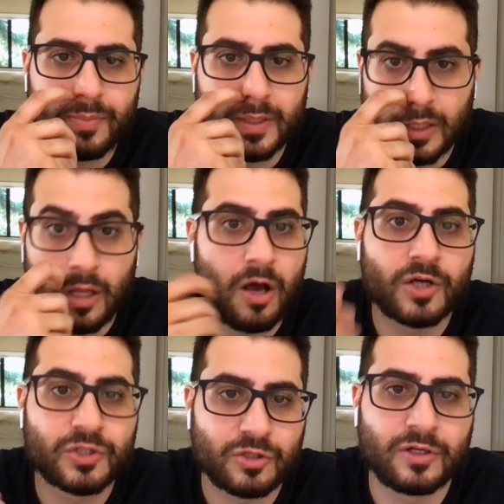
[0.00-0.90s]
But
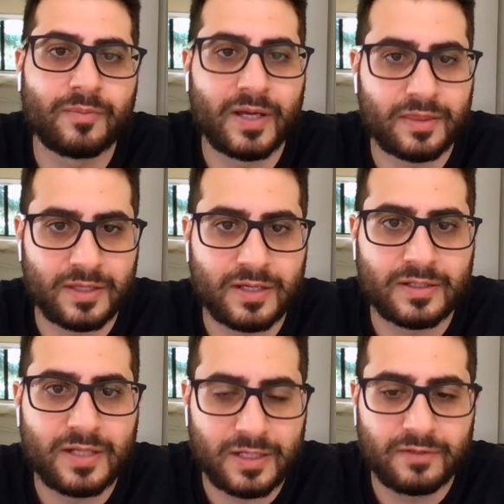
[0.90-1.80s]
long term, I think
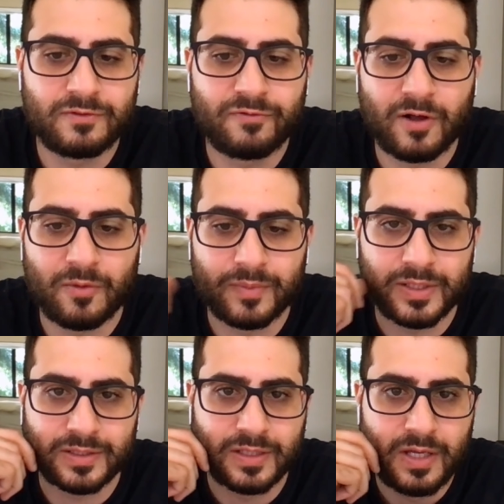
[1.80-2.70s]
native
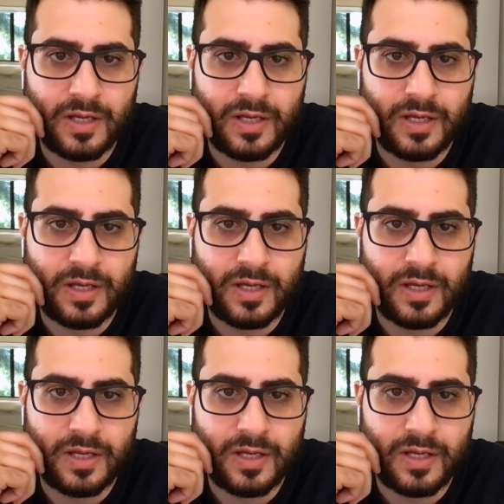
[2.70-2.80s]
development